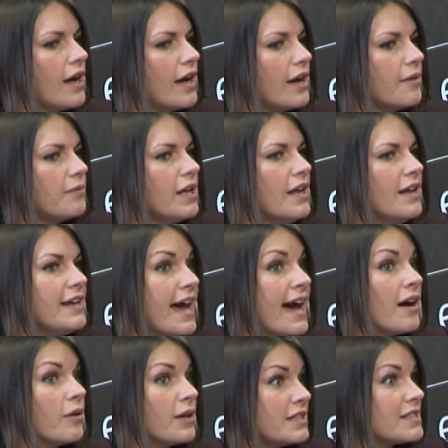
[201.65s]

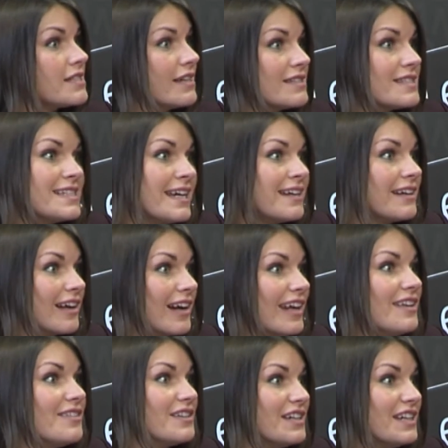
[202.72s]
Now it's
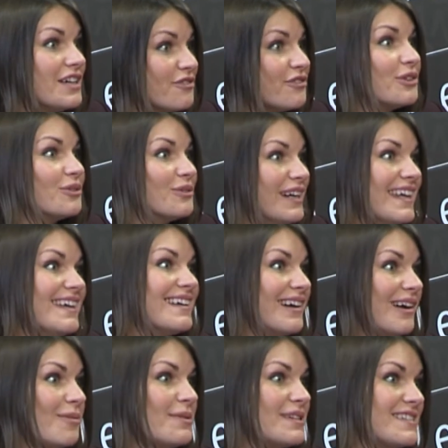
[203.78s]
technically the NIFL League
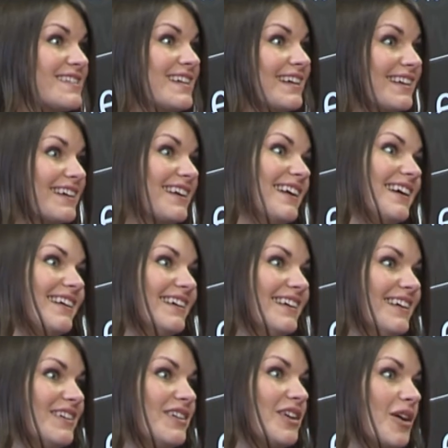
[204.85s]
Cup. It's technically,
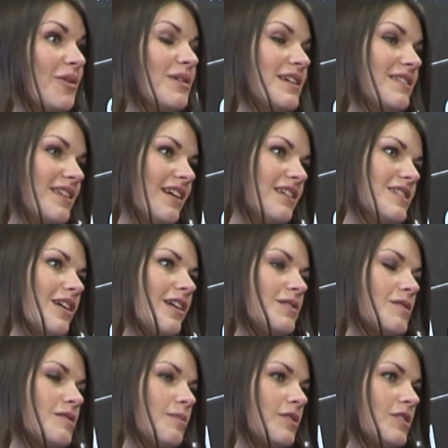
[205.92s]
you know, a
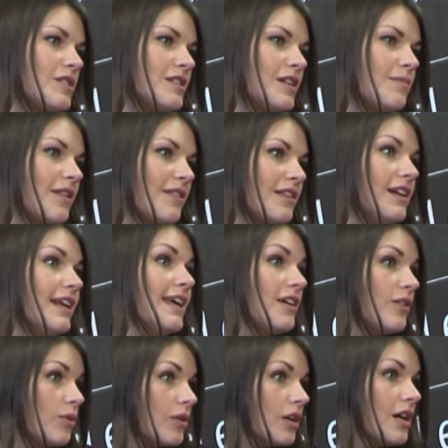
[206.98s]
title sponsorship that the
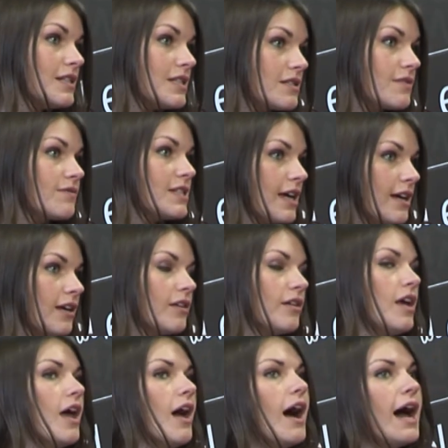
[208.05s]
league organisers have taken.
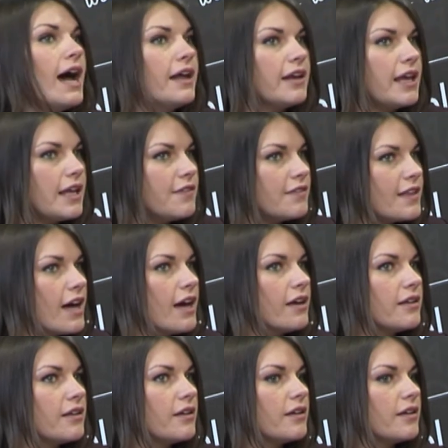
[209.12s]
Yeah. And
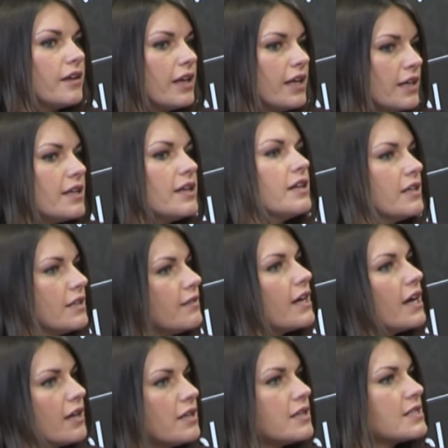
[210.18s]
in
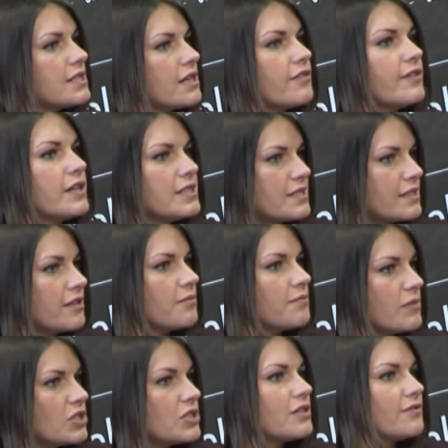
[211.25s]
itself is an
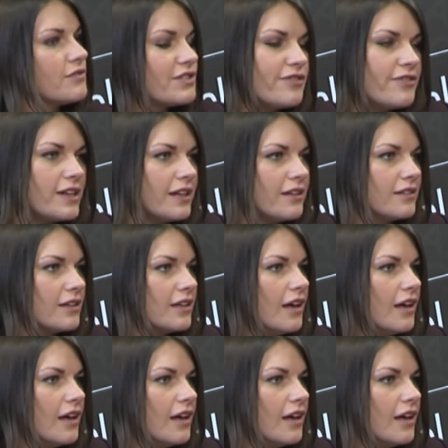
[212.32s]
admission of defeat.